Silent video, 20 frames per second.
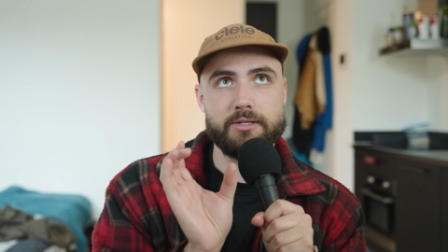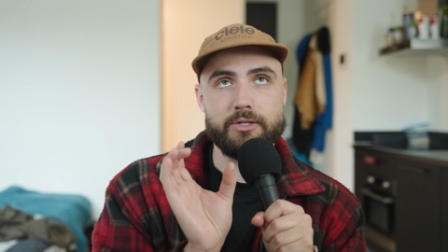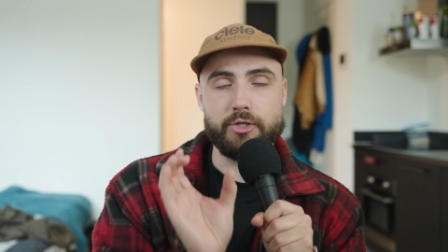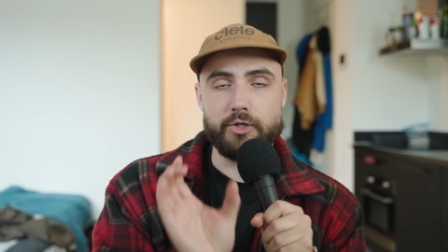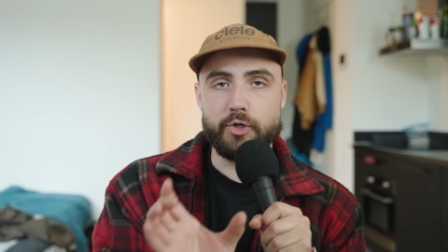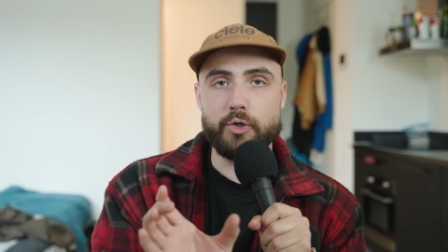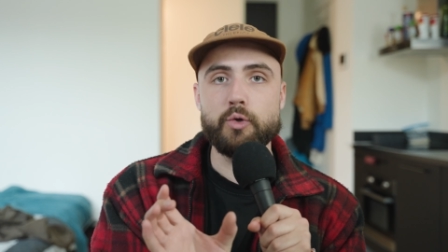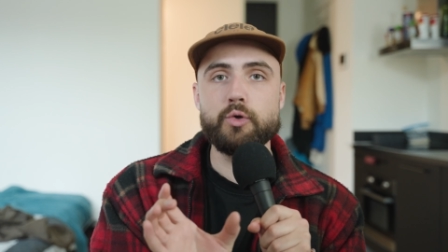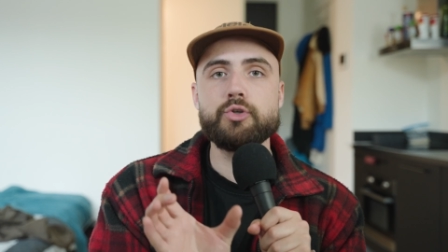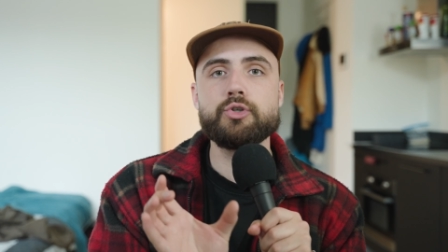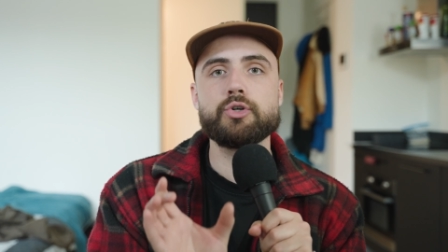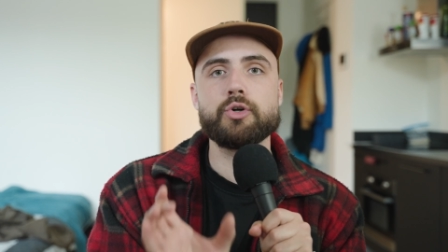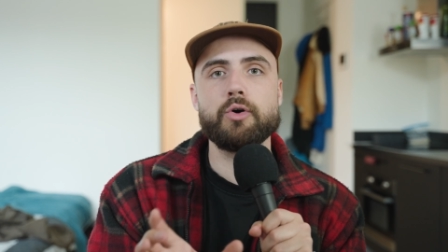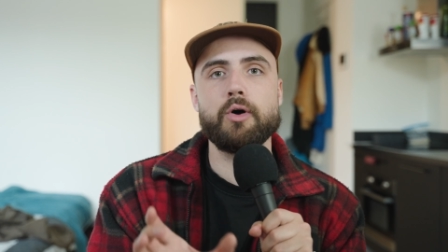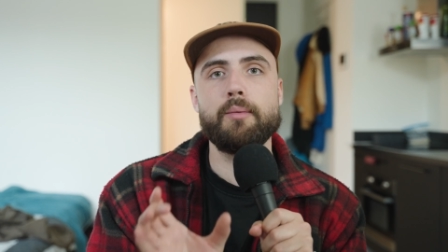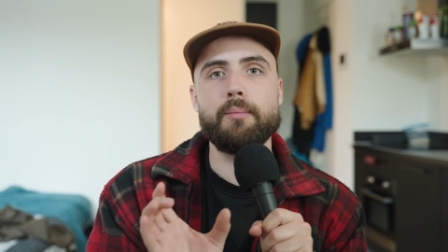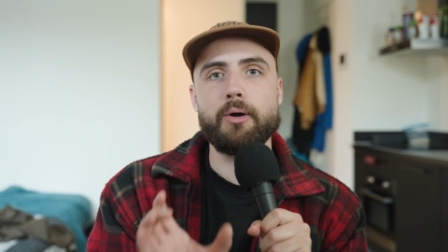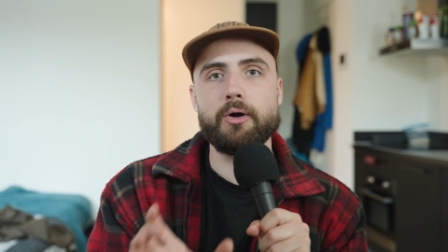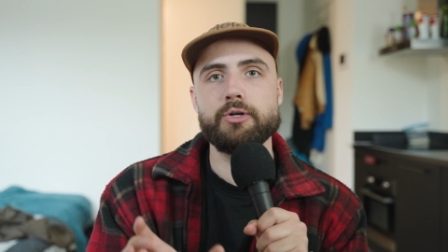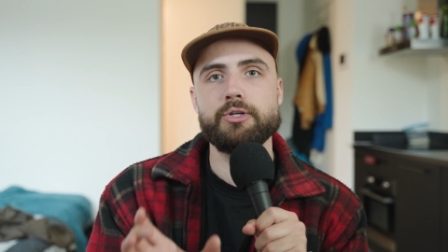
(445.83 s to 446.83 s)
neutral
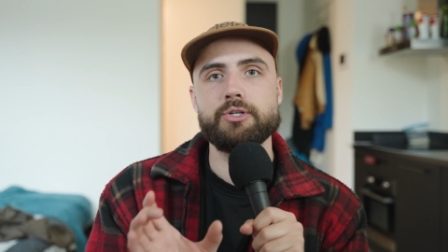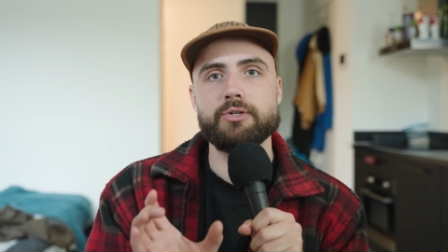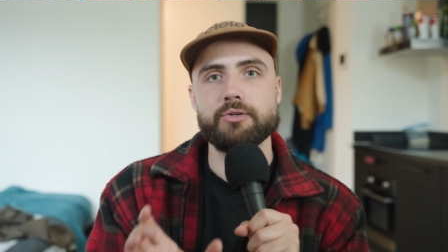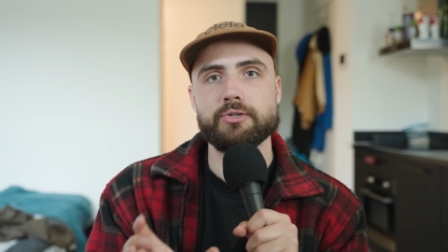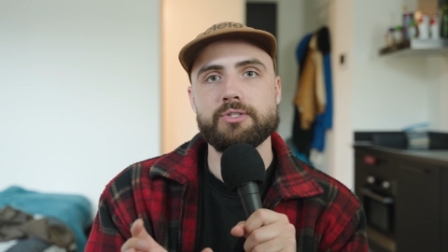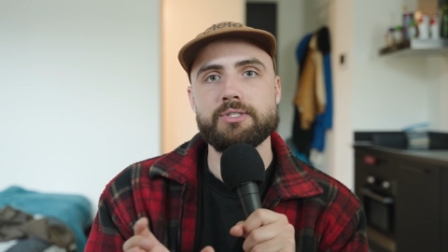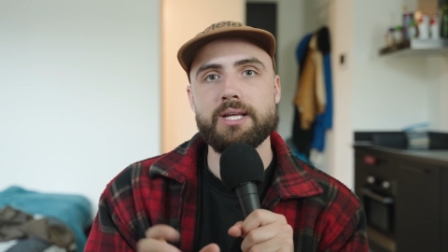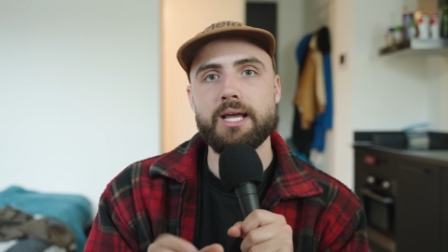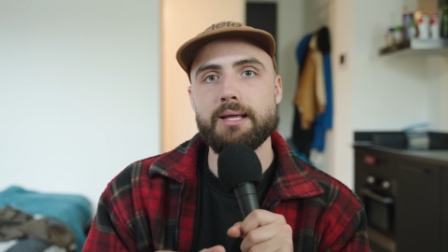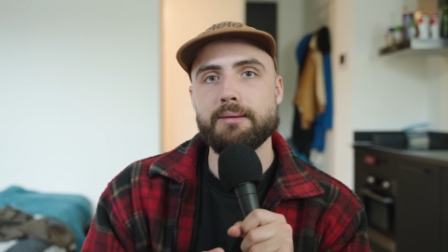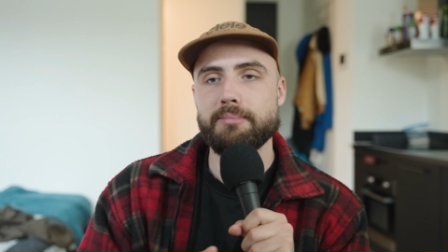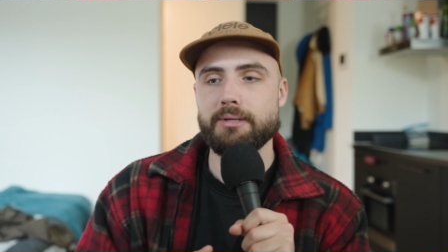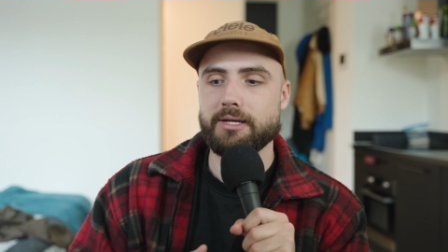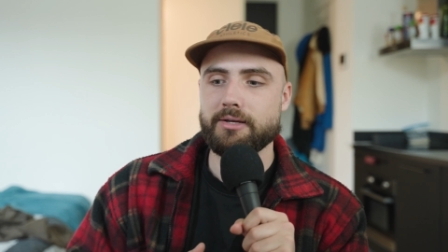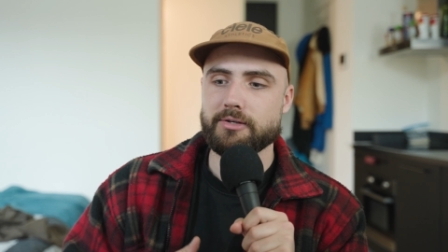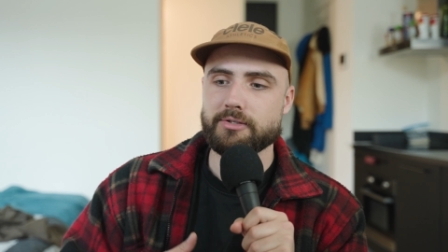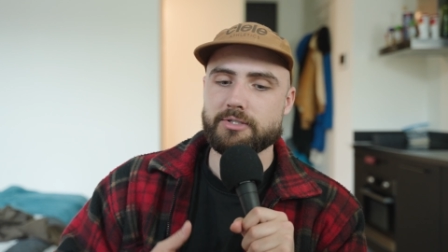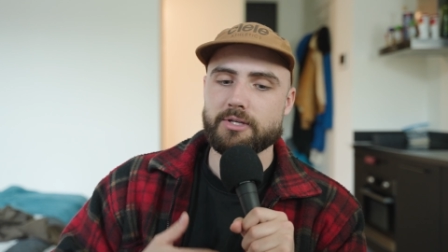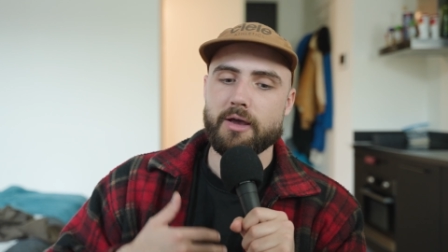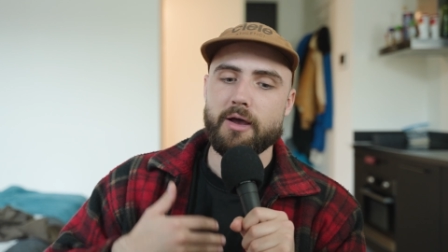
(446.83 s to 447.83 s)
emotional state,
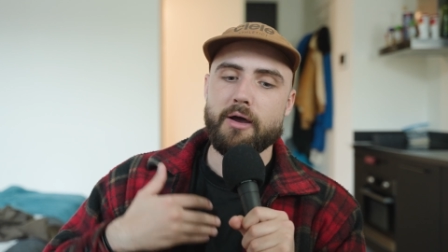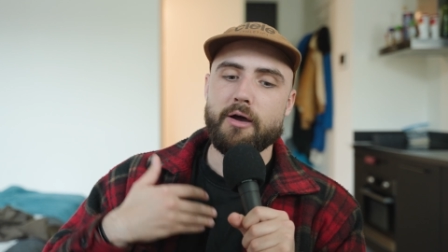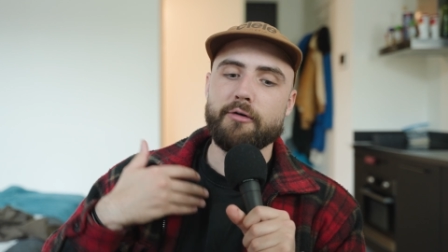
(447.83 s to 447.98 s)
because